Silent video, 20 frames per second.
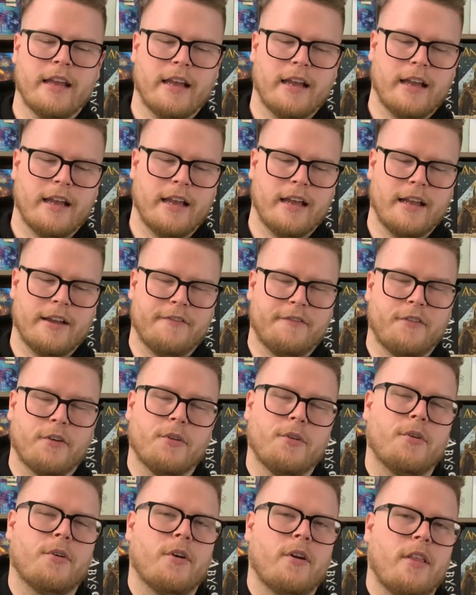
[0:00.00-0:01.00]

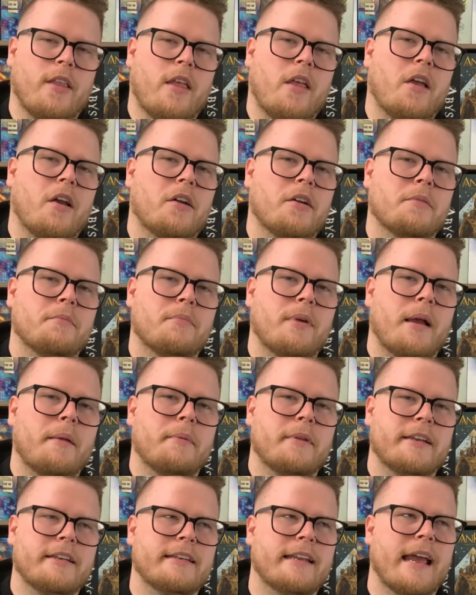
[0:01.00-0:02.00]
further along,
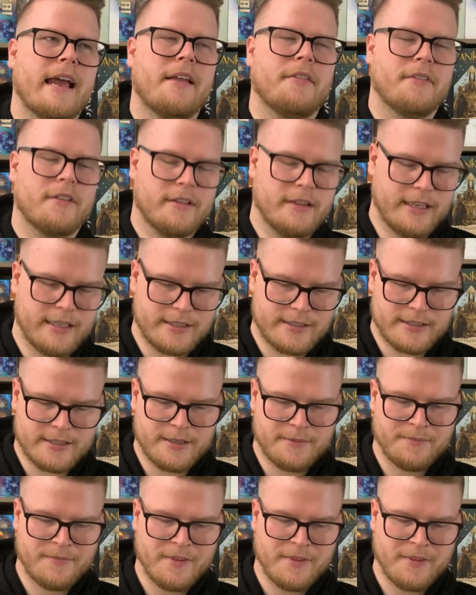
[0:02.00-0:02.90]
probably down the list.